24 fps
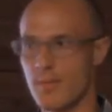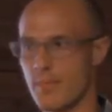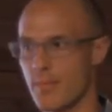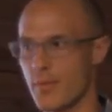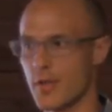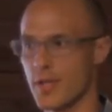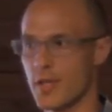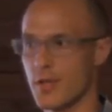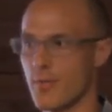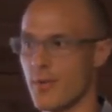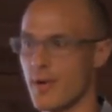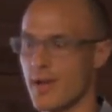
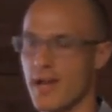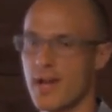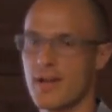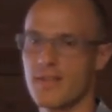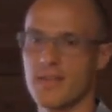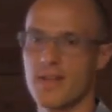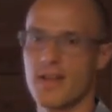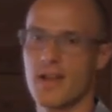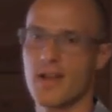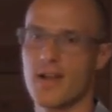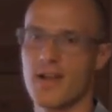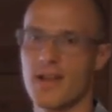But he went
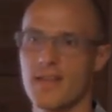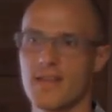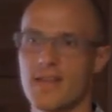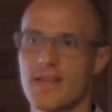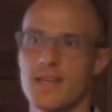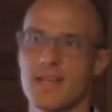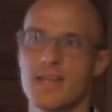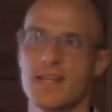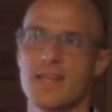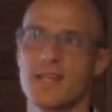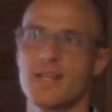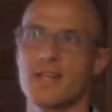out there, and I
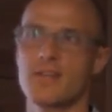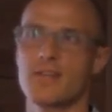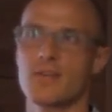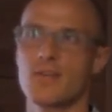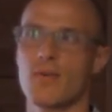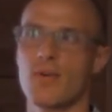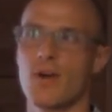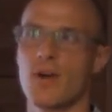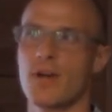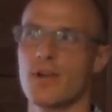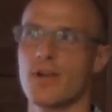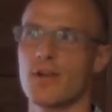think he needed to
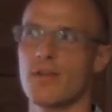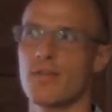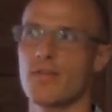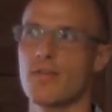run a